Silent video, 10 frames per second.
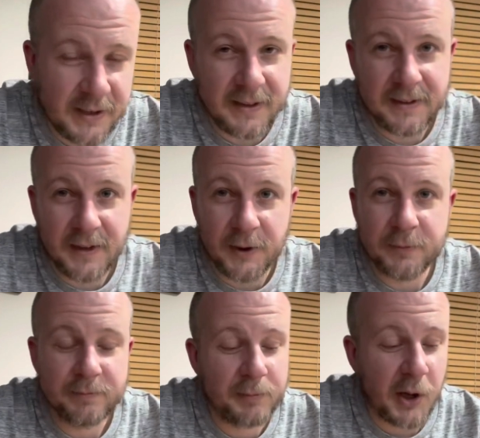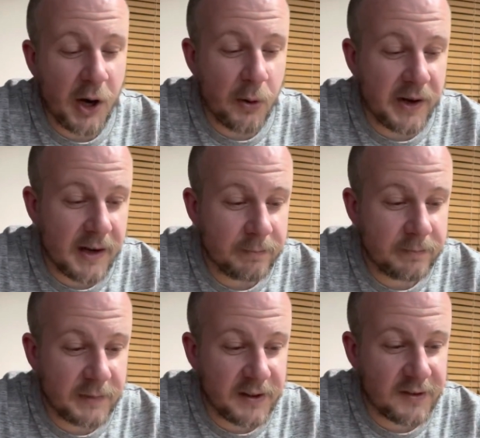no, buy OEM.
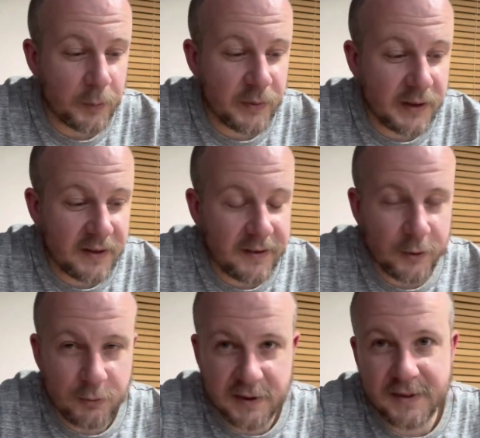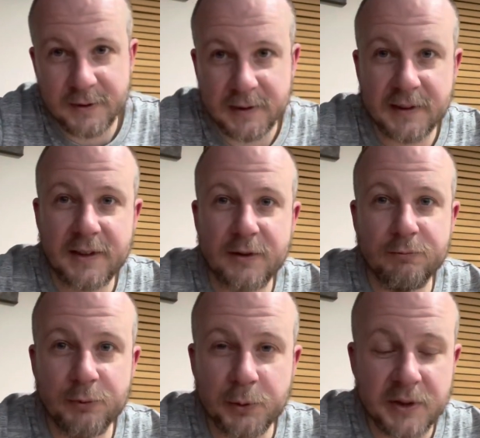It's something that's so critical and can
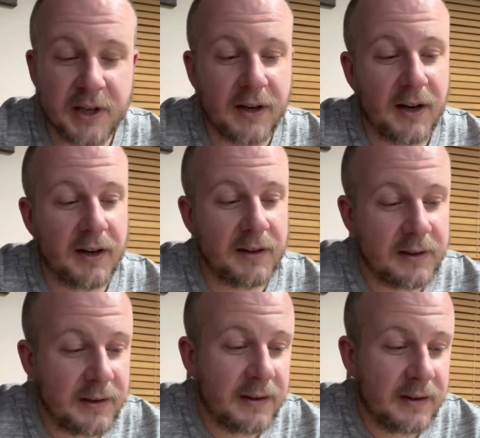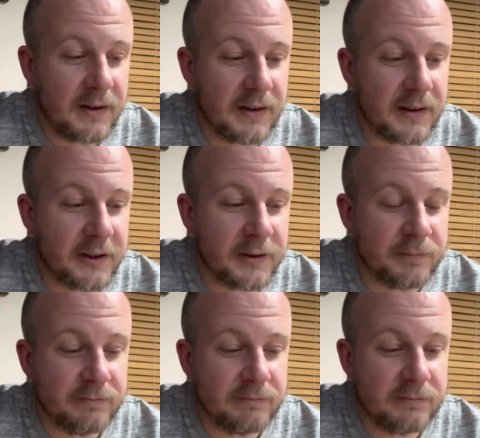ruin your car
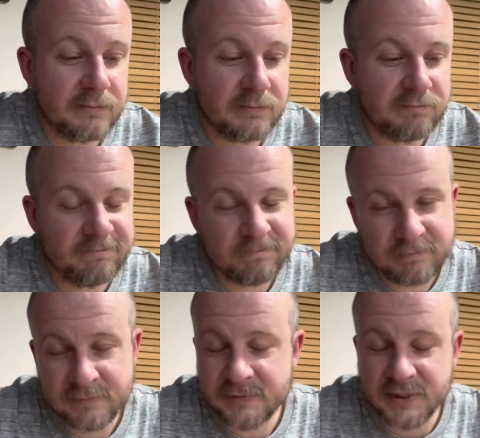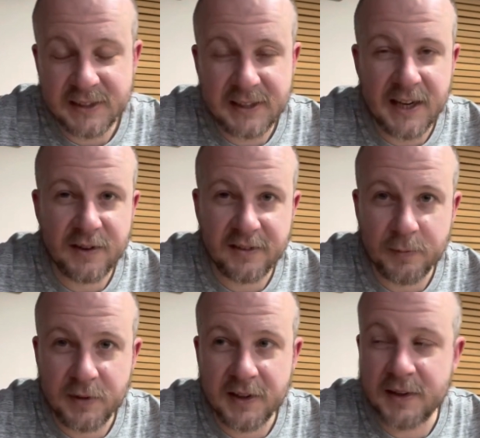for the sake of
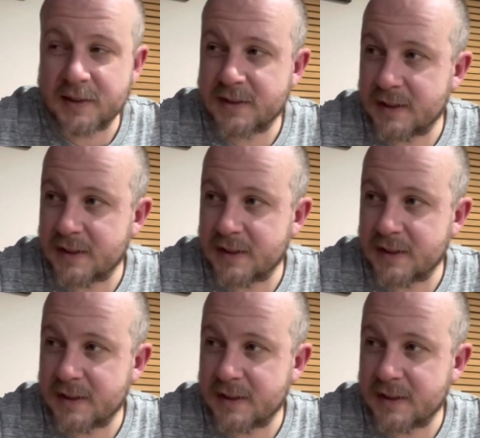something that's